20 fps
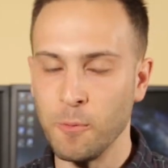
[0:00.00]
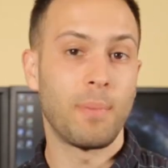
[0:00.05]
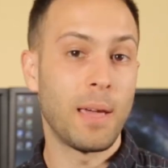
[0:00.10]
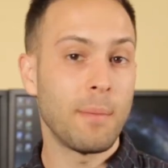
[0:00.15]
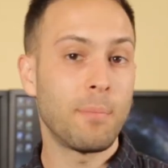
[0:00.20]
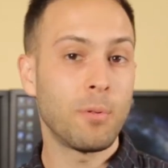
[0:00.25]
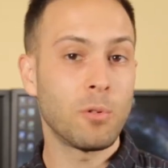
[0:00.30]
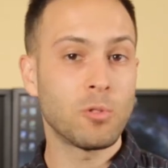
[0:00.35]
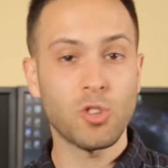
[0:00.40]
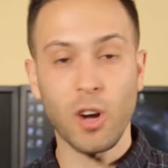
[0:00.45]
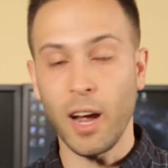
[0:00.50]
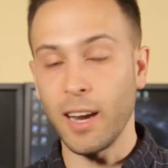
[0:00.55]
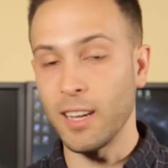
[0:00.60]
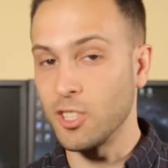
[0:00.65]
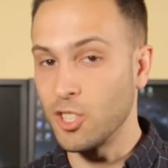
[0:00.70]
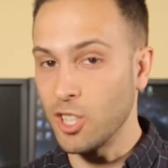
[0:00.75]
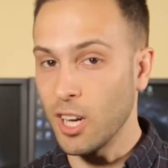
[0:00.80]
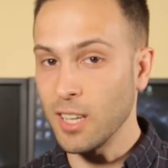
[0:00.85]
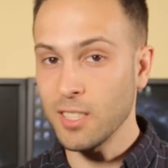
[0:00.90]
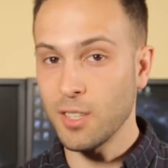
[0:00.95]
People try to
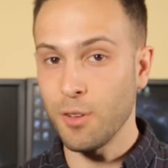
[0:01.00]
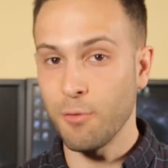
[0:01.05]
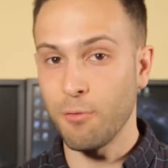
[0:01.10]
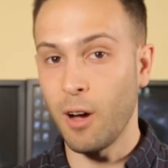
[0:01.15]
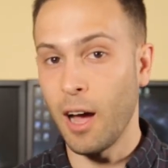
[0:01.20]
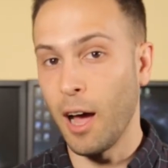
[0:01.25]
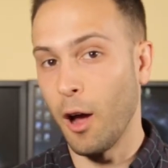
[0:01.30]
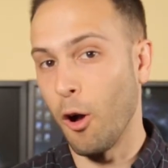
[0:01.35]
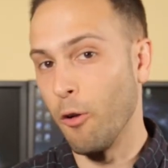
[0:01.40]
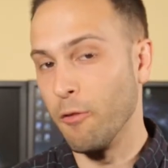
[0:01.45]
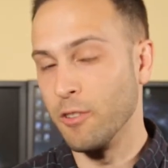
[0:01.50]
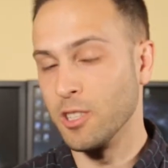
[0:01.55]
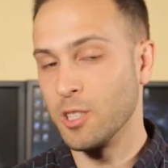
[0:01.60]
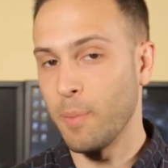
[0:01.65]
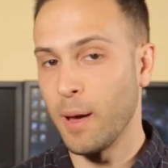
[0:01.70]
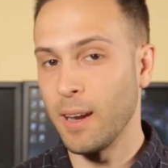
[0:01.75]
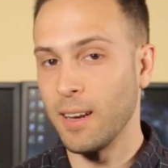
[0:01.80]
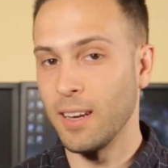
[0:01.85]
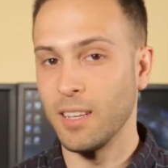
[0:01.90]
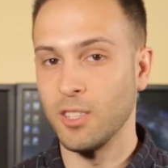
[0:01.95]
justify
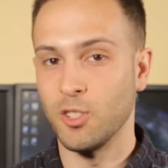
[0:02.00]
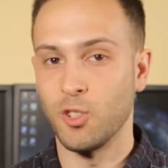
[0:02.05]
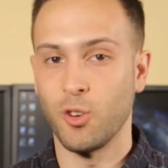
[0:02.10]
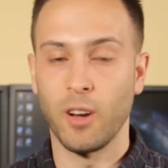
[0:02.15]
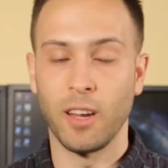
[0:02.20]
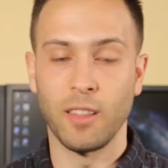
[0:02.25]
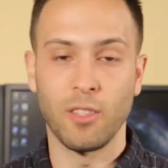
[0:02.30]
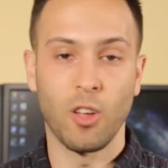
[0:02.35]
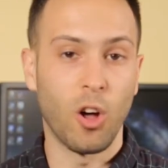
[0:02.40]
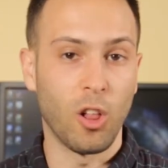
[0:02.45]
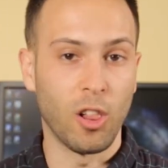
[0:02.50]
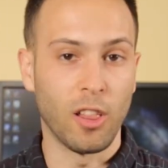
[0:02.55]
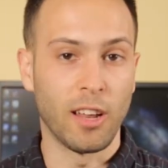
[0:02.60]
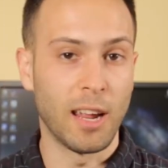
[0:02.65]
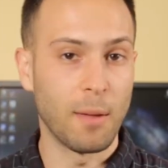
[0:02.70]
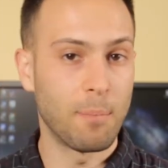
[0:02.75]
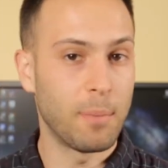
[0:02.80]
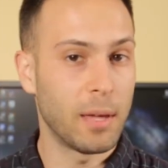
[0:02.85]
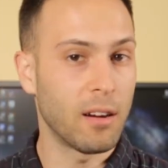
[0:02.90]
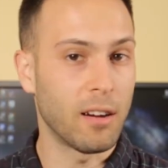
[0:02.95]
overspending during the
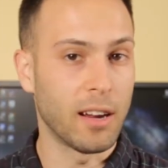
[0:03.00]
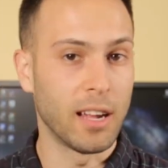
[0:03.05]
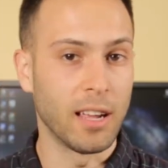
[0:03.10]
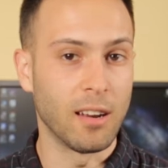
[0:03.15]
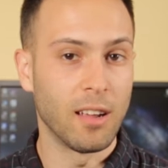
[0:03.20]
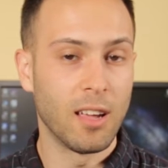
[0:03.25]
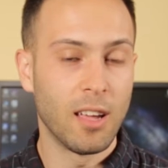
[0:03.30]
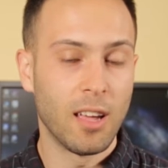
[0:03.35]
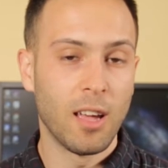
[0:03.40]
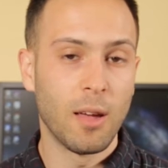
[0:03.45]
holiday period,